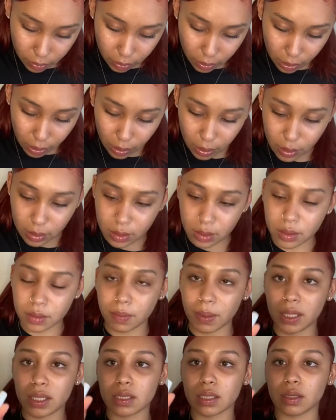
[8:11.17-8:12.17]
And this is
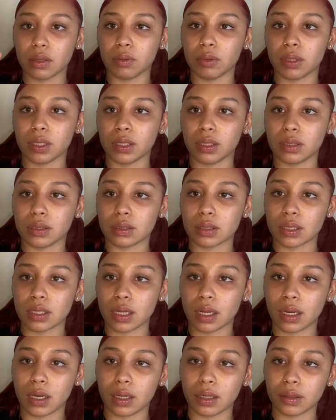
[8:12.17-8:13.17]
basically what it looks
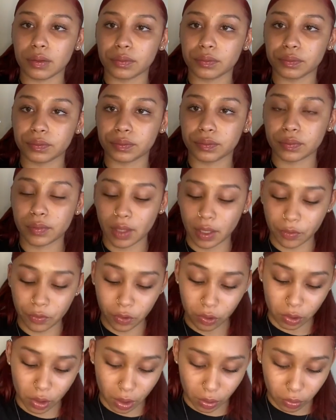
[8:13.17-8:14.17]
like, if you
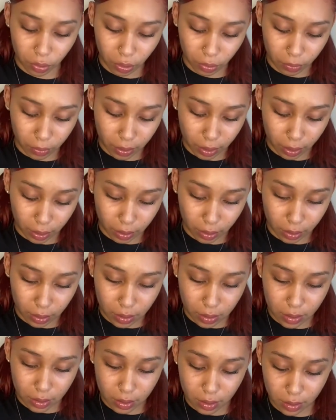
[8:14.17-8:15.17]
don't know what that
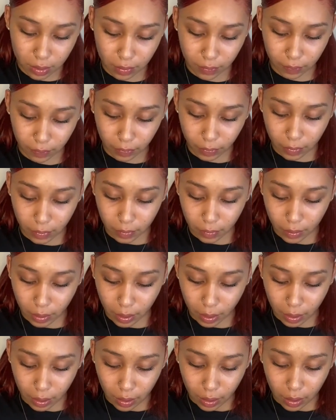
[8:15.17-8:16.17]
is.
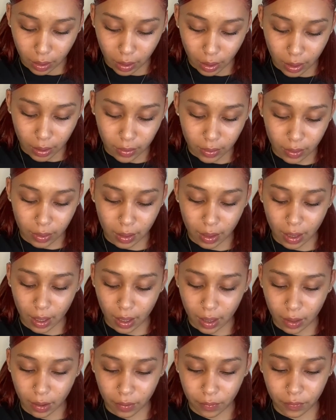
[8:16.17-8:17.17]
And then they
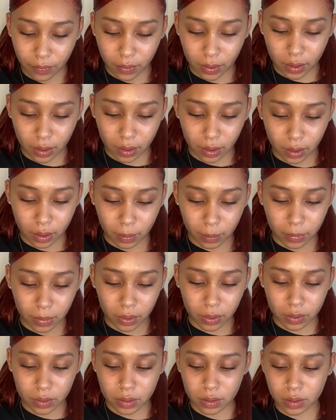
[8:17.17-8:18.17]
have the
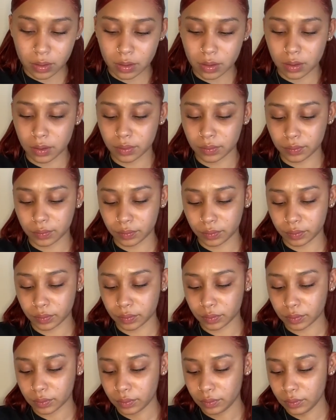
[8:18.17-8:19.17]
numbers
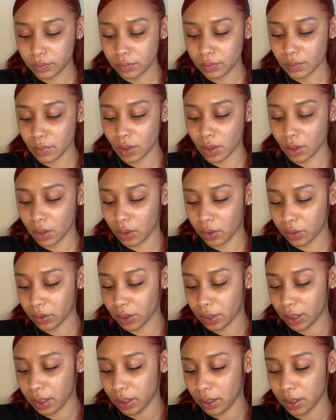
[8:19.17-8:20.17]
on
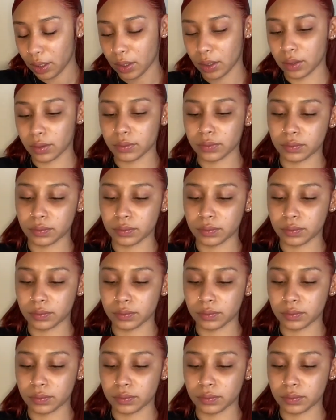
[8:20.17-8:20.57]
here